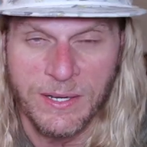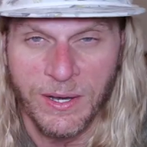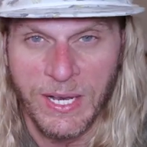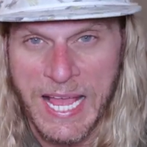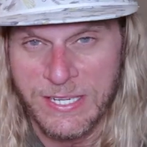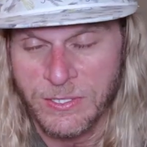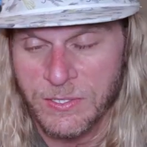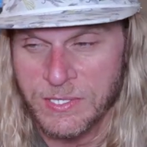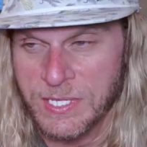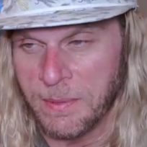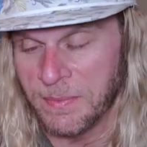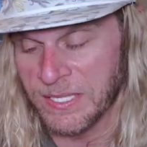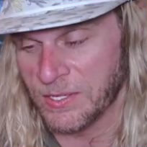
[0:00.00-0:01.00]
And our last two
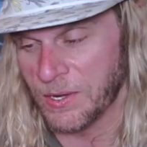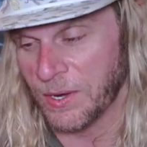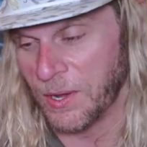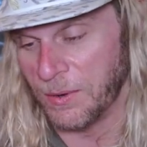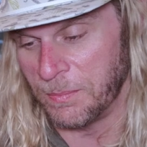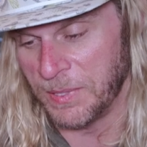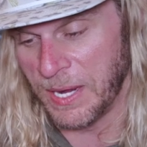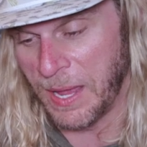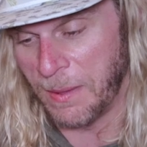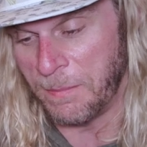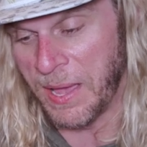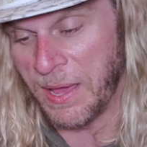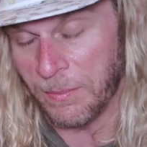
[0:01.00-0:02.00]
segments are gonna be
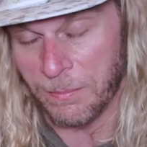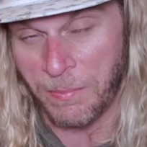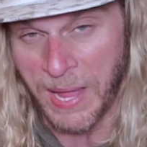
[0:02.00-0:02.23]
about